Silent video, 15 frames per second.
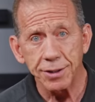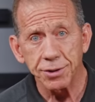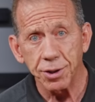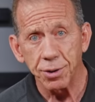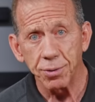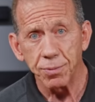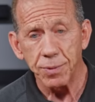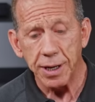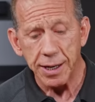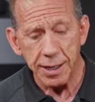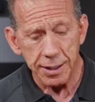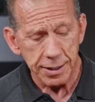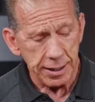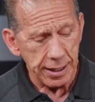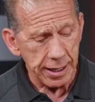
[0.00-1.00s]
So
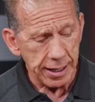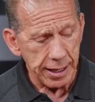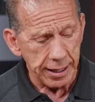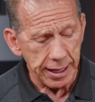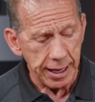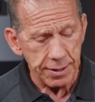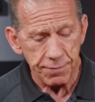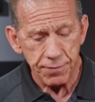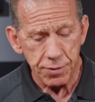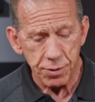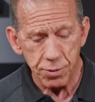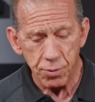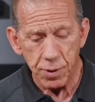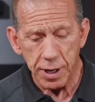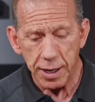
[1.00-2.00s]
uh, again, if
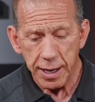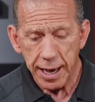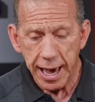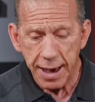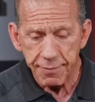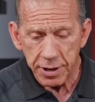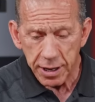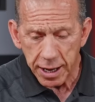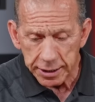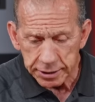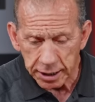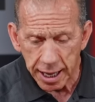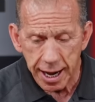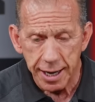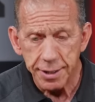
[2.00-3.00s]
you uh, have a, a,
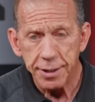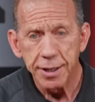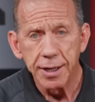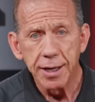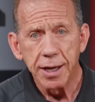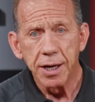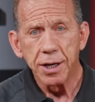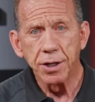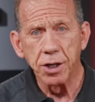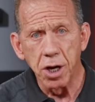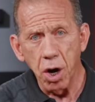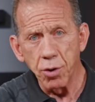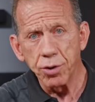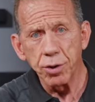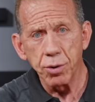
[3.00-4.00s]
slide,
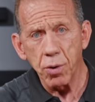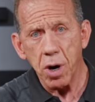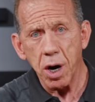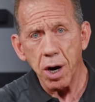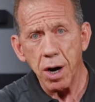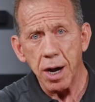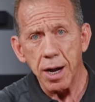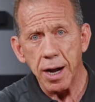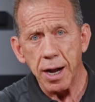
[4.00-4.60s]
go to our